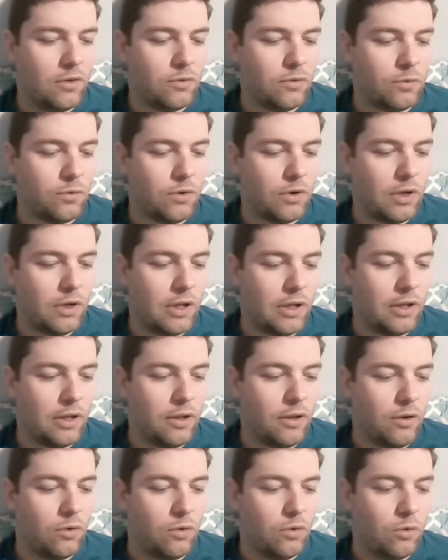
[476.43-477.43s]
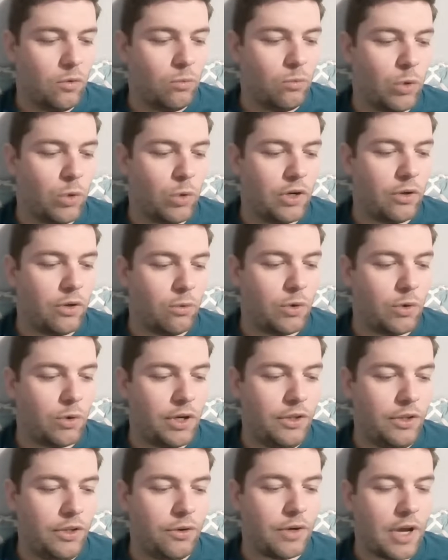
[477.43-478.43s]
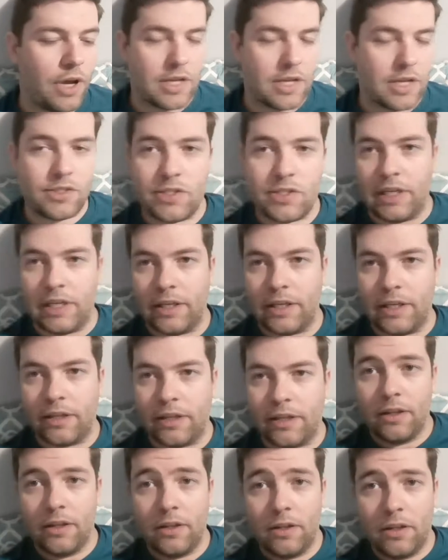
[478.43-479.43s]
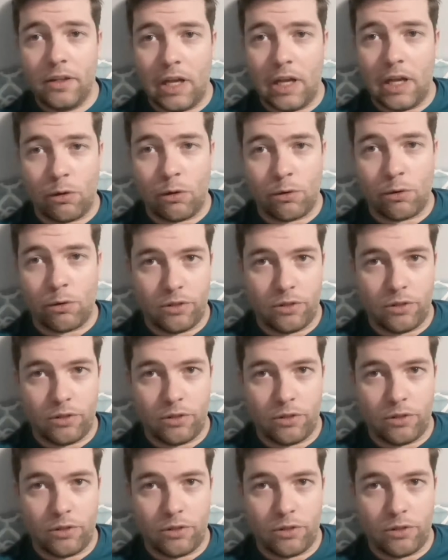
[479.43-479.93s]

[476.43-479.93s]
uh, what are you guys seeing out in the